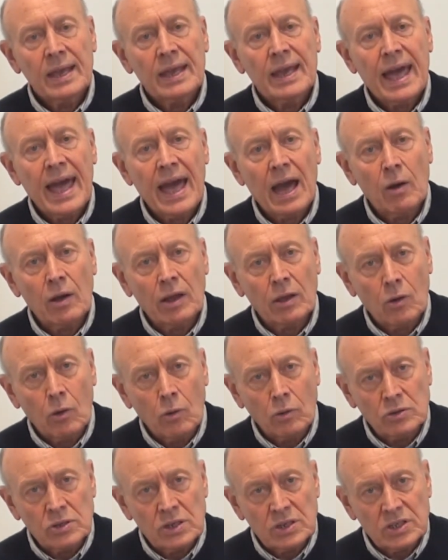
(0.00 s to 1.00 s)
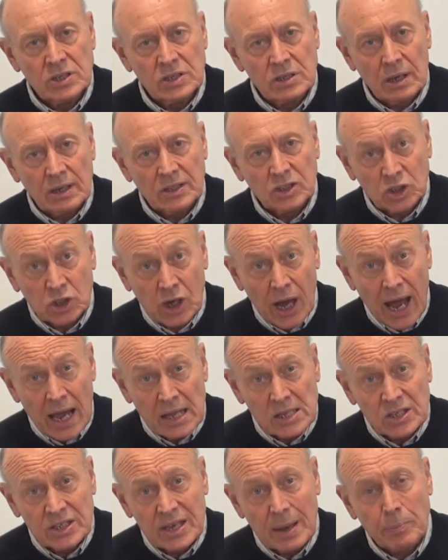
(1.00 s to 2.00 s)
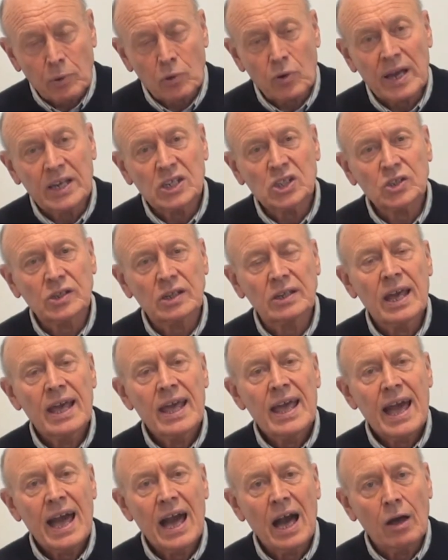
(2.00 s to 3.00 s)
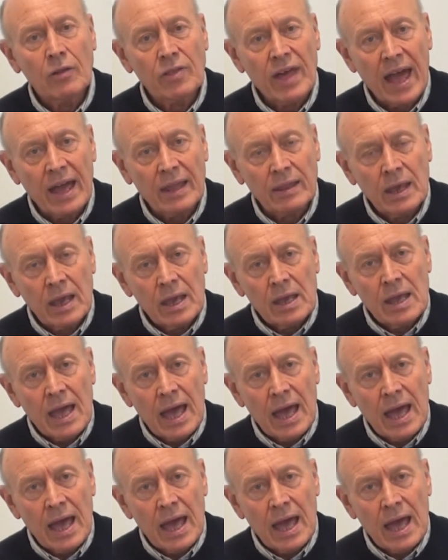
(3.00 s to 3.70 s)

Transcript: how it causes charge separation, how that